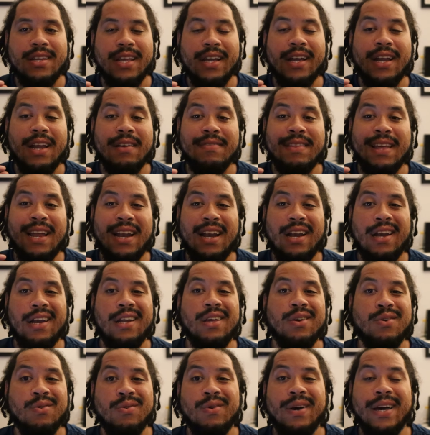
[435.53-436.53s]
They're going to have that
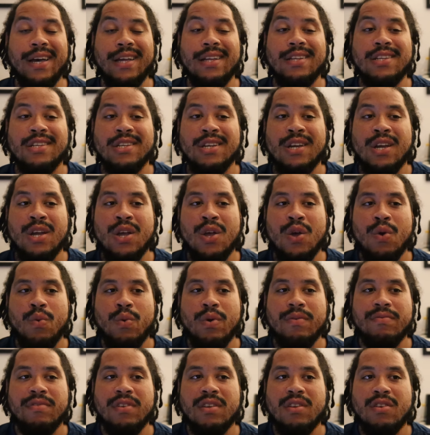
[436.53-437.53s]
little edge
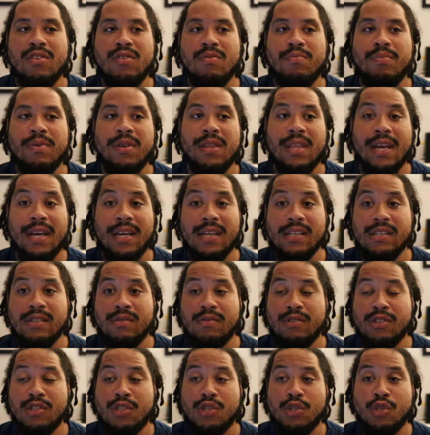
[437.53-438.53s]
with the QB that is
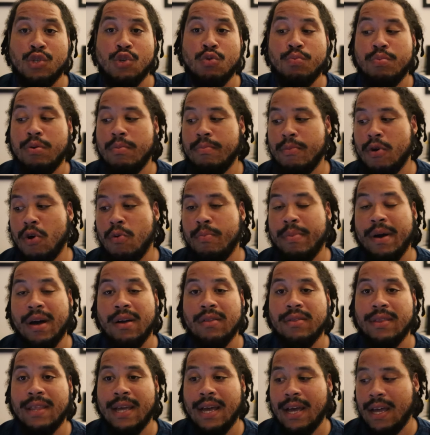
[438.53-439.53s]
super
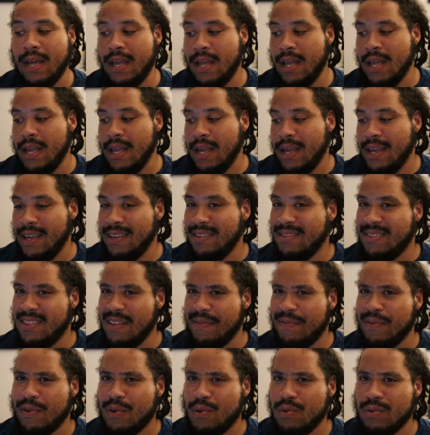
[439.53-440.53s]
mobile, that is
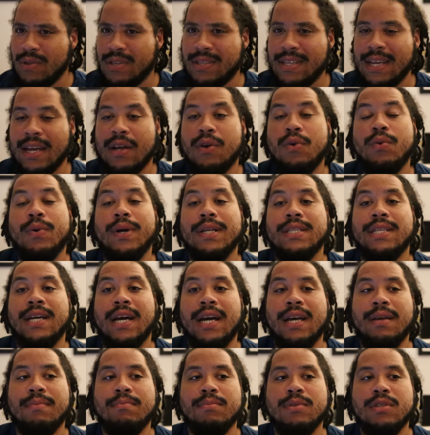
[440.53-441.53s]
difficult to tackle at
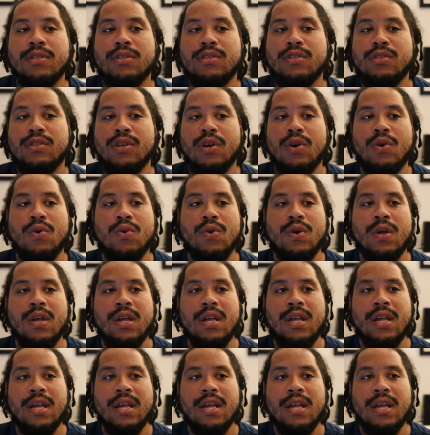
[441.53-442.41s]
times. So